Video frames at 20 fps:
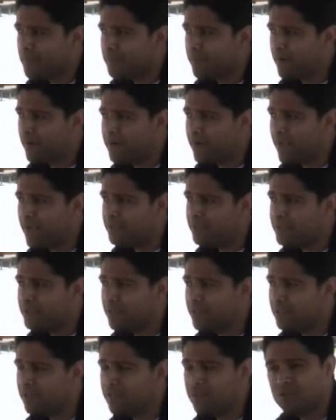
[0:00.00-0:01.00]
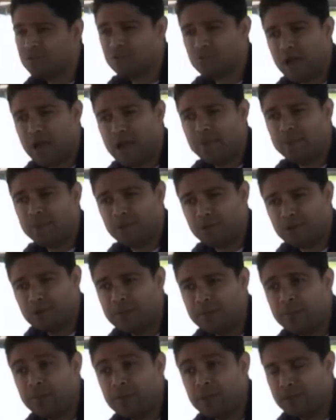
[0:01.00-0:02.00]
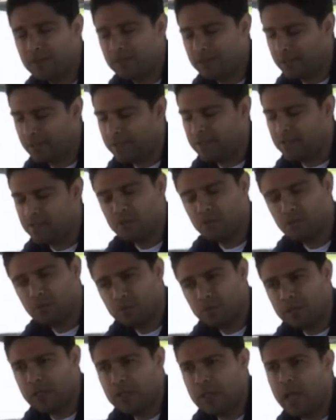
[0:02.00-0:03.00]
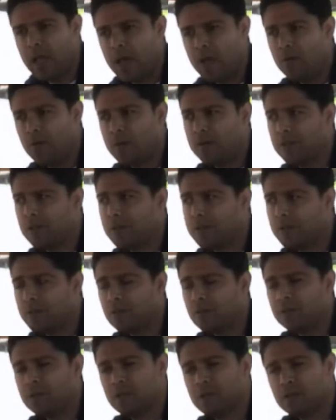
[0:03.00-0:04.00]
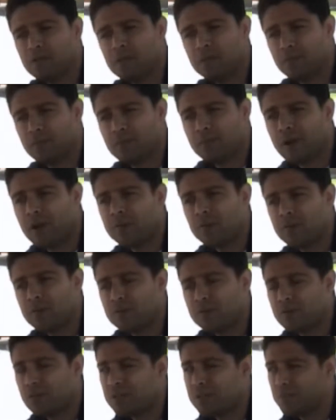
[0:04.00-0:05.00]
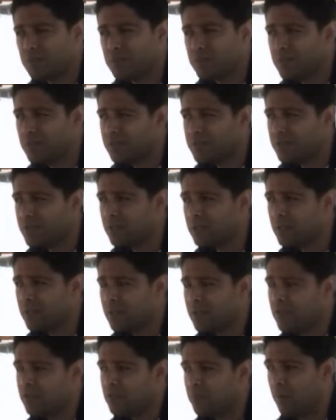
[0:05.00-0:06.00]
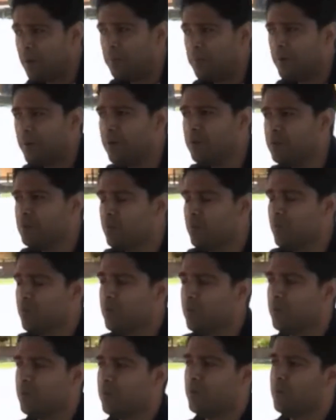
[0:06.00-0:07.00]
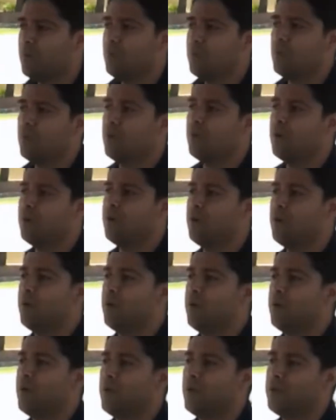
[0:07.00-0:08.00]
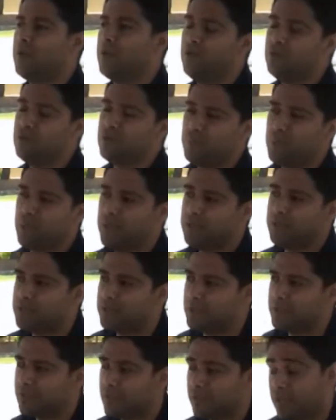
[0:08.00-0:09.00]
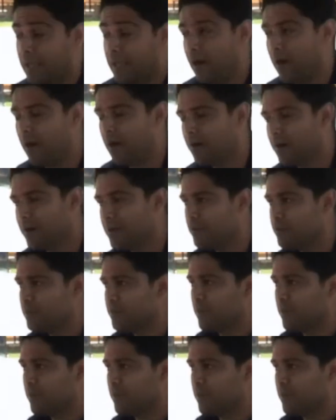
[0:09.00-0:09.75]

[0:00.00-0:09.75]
financially strapped or limited, they still went out and they did what they could to provide me with transportation. So my parents were a huge blessing, and they are a huge